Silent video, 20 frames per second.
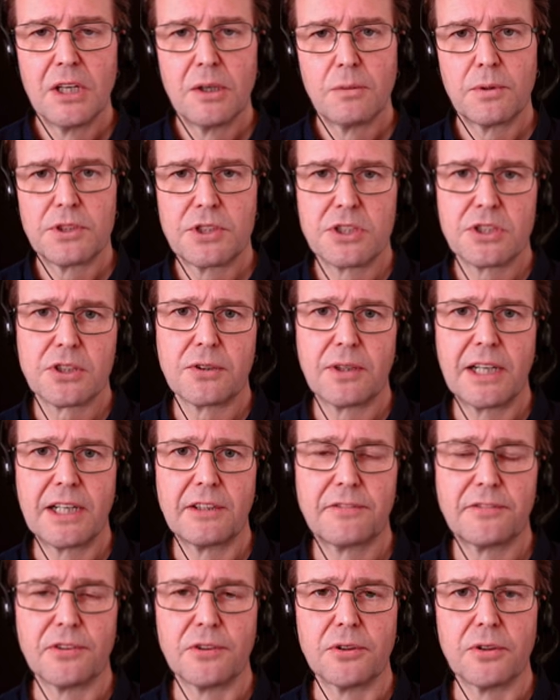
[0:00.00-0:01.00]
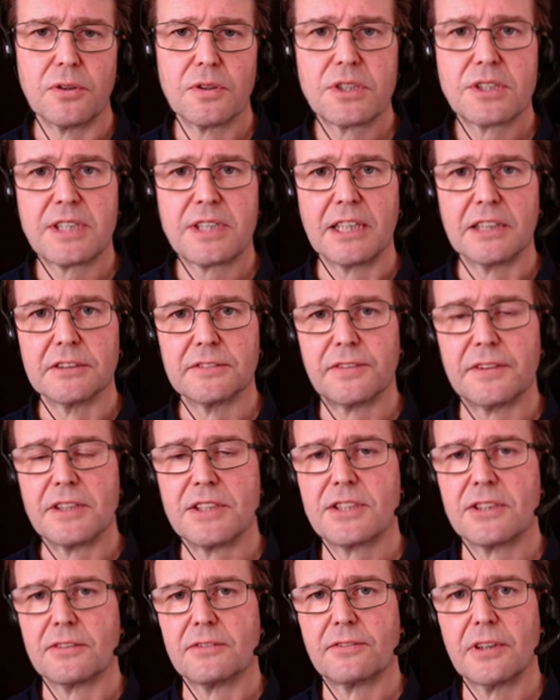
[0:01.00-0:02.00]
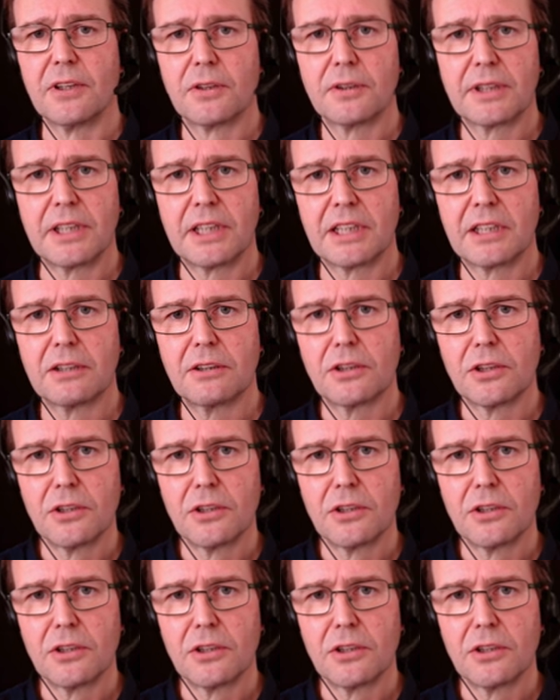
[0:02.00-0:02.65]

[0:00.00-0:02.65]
which is great for selfies and vlogging,